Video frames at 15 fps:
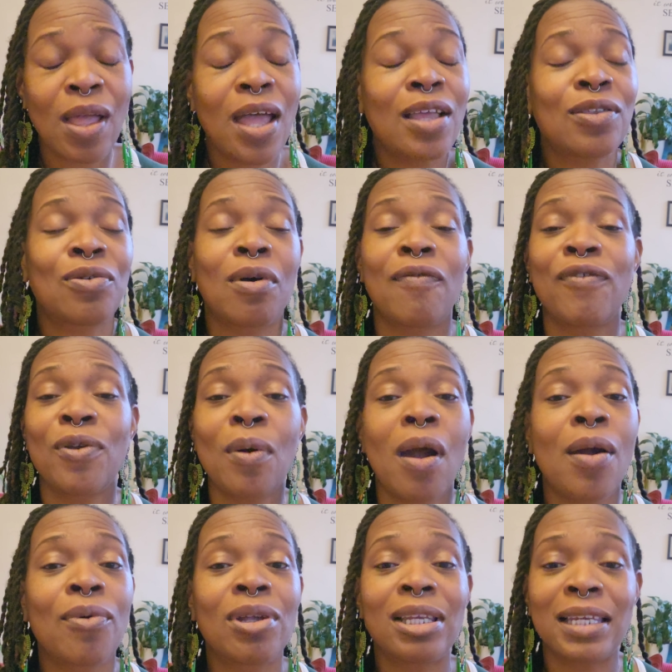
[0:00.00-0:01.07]
So if you are
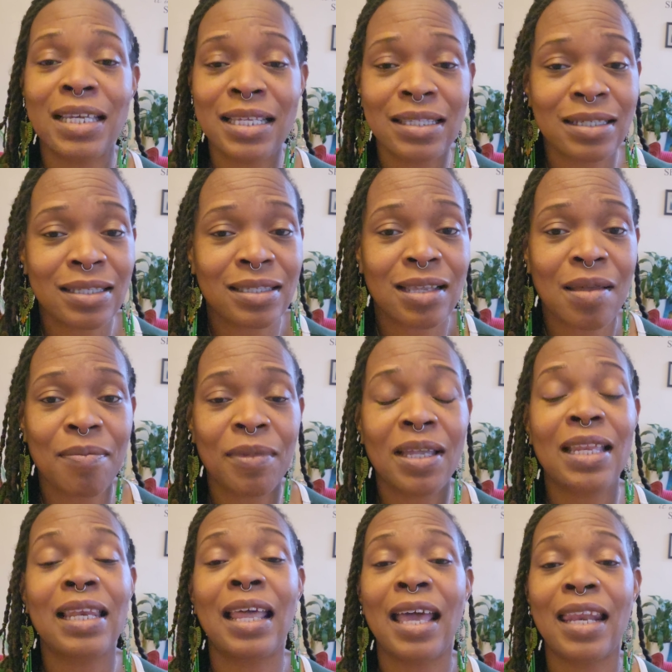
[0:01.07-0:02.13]
releasing
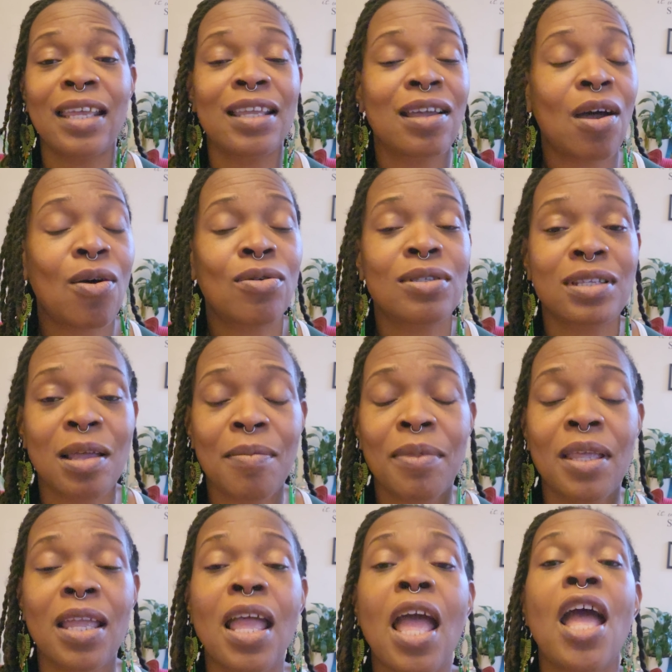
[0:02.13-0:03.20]
something, letting go something,